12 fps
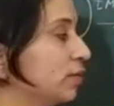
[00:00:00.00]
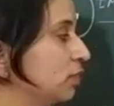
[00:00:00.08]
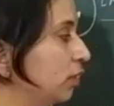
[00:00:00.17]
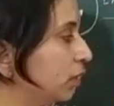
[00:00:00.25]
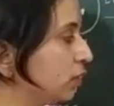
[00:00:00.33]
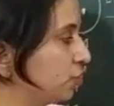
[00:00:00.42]

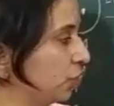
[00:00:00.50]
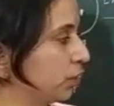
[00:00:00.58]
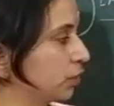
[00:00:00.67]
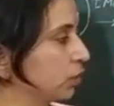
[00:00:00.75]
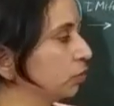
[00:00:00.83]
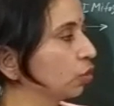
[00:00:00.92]

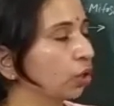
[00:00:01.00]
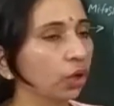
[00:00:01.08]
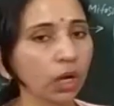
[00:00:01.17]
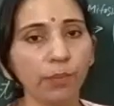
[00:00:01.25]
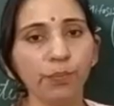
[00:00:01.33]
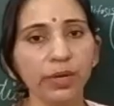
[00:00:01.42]
synergids. The
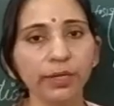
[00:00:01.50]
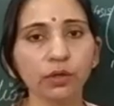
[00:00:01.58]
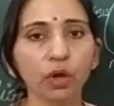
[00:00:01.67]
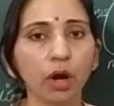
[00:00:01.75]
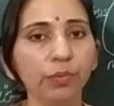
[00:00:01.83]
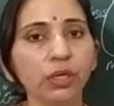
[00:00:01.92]
complete
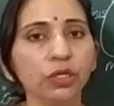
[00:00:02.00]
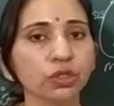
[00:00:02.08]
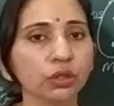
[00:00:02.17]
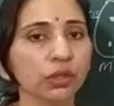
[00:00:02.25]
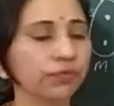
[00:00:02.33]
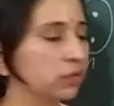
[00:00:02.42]

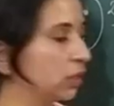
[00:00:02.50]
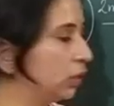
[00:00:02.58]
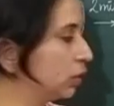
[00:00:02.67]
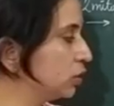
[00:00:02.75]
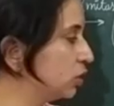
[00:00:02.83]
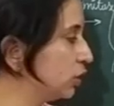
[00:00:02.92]
combination of
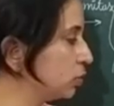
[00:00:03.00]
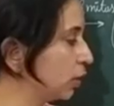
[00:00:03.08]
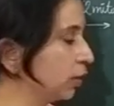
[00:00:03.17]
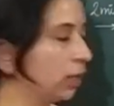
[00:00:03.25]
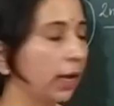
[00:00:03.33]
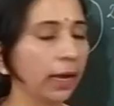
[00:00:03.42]
synergids
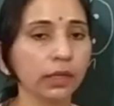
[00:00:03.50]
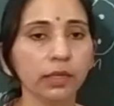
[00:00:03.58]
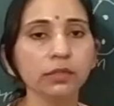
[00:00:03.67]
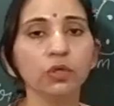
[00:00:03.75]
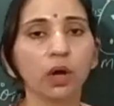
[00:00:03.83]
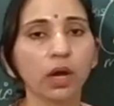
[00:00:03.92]
and egg
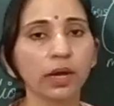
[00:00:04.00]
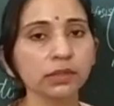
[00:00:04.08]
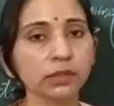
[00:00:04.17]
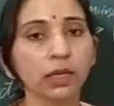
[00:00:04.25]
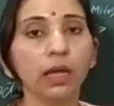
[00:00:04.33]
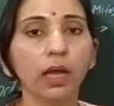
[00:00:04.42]
is known
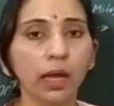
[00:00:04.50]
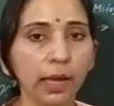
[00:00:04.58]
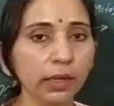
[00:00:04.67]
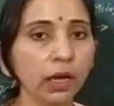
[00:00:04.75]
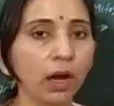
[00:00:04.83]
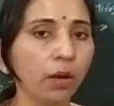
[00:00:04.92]
as
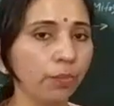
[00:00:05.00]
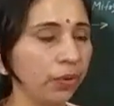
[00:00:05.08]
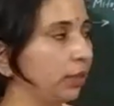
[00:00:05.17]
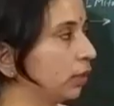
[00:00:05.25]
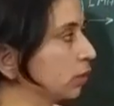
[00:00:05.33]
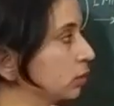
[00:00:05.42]
egg
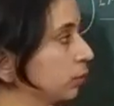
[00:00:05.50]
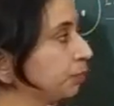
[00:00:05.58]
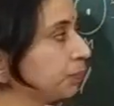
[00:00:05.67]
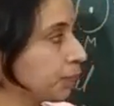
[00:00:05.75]
apparatus.